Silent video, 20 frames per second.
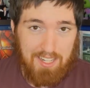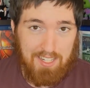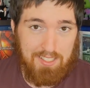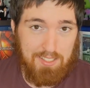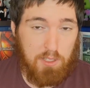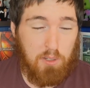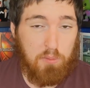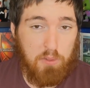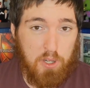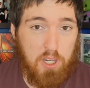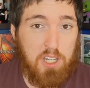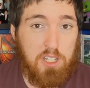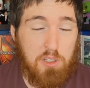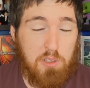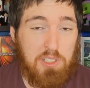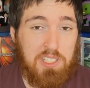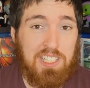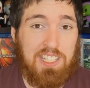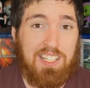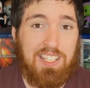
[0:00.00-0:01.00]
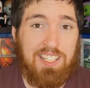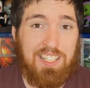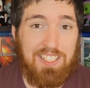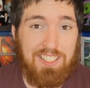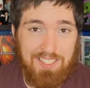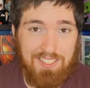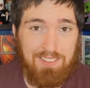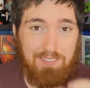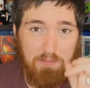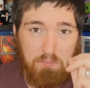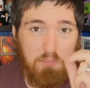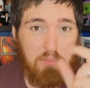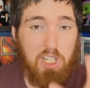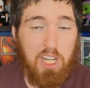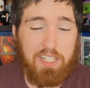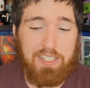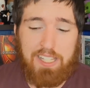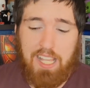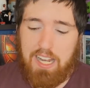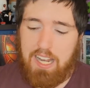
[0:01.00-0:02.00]
So if you're interested in this,
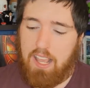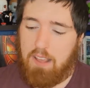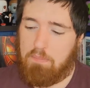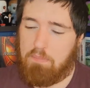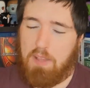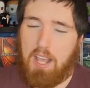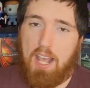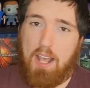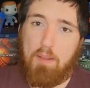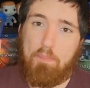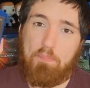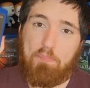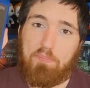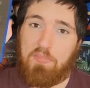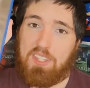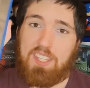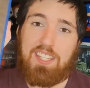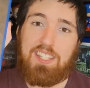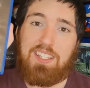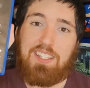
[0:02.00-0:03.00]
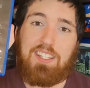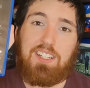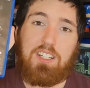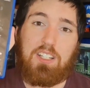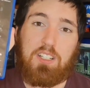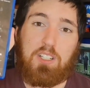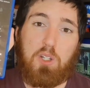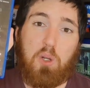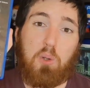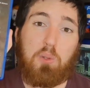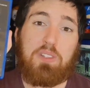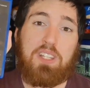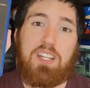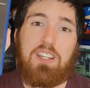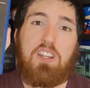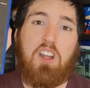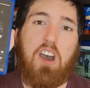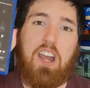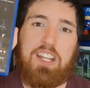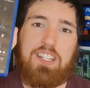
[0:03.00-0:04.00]
check that out. Called The
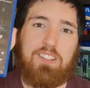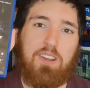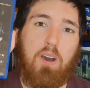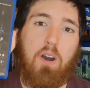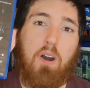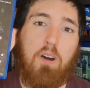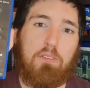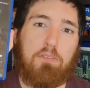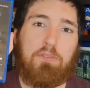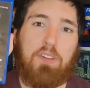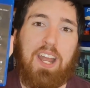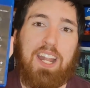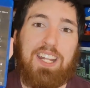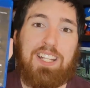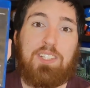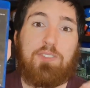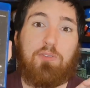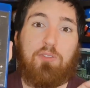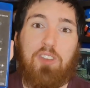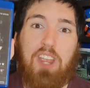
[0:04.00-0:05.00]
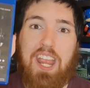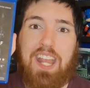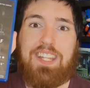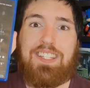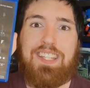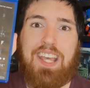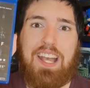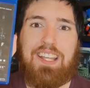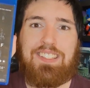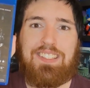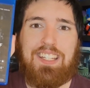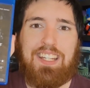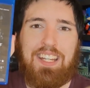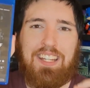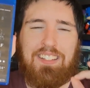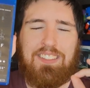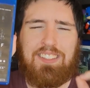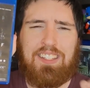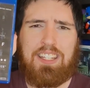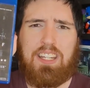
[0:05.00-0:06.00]
Night Of, and it's fantastic.
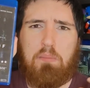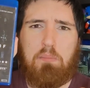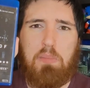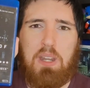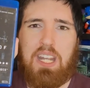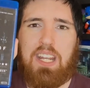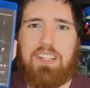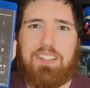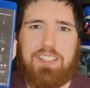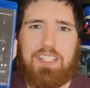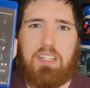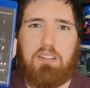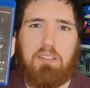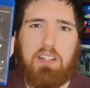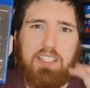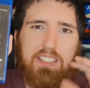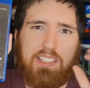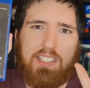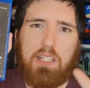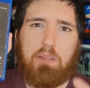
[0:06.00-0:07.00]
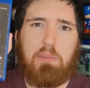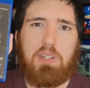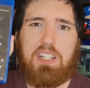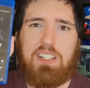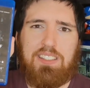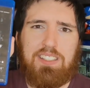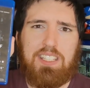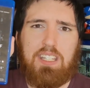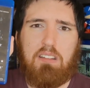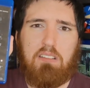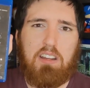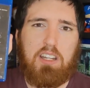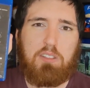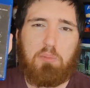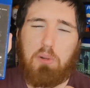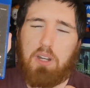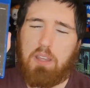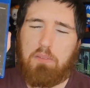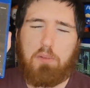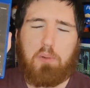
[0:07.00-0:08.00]
It's like a mini-series, limited
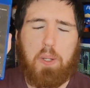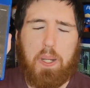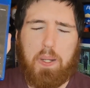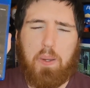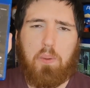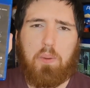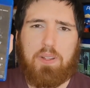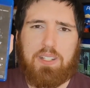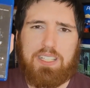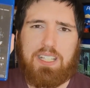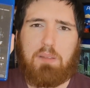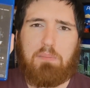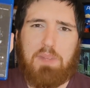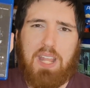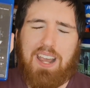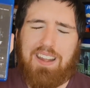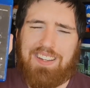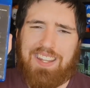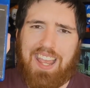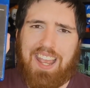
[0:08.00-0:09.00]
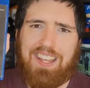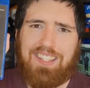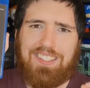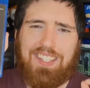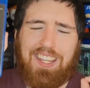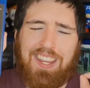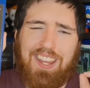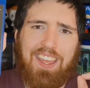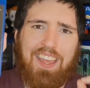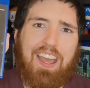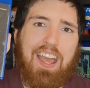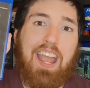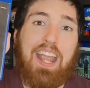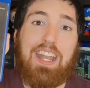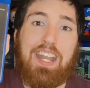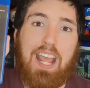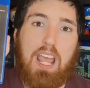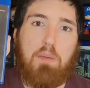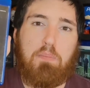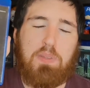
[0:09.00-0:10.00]
series, whatever we're calling them nowadays.
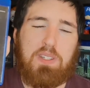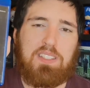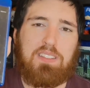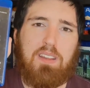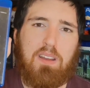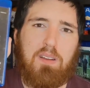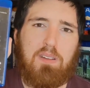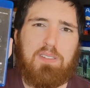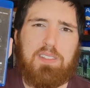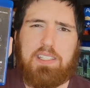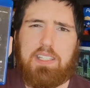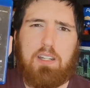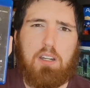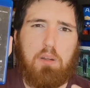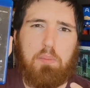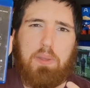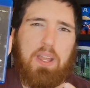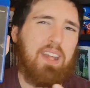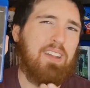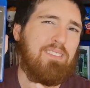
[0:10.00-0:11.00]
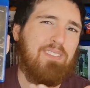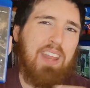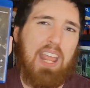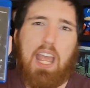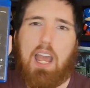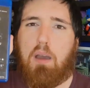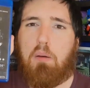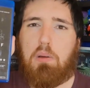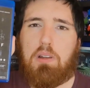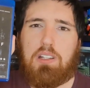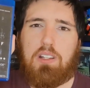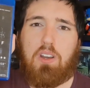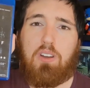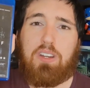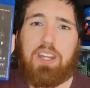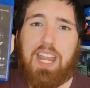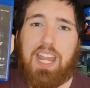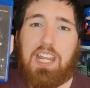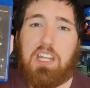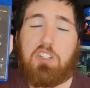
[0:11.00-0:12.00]
8 episodes, they're about an hour
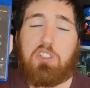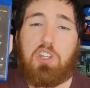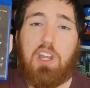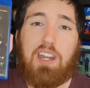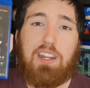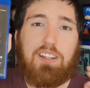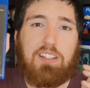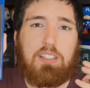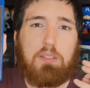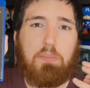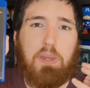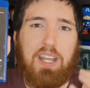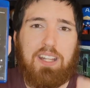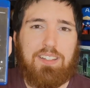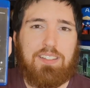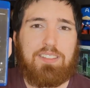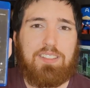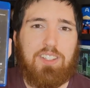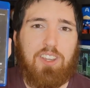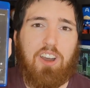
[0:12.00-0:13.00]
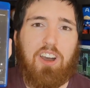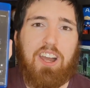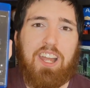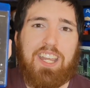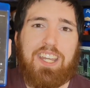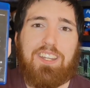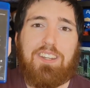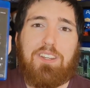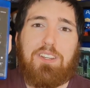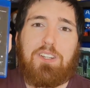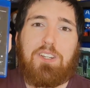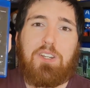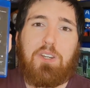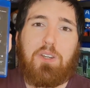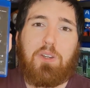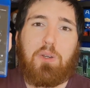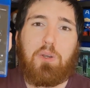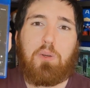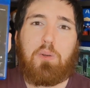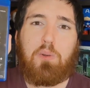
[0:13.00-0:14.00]
long each, and it's about this guy
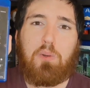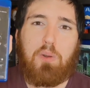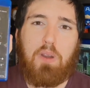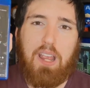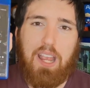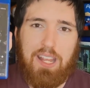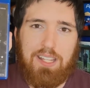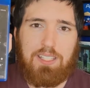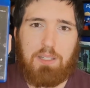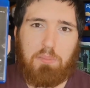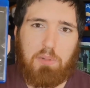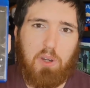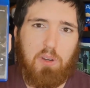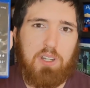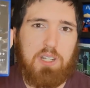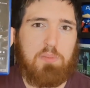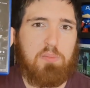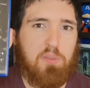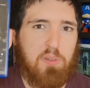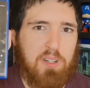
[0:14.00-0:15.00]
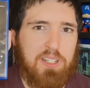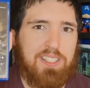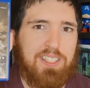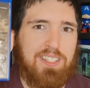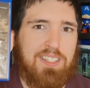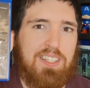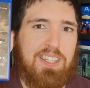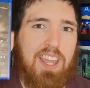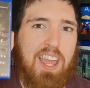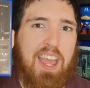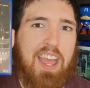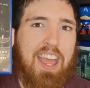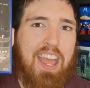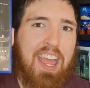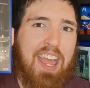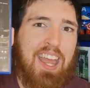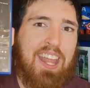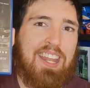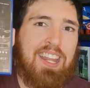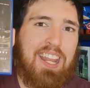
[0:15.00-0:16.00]
who ends up going to prison,
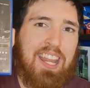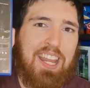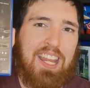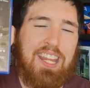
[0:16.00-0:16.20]
and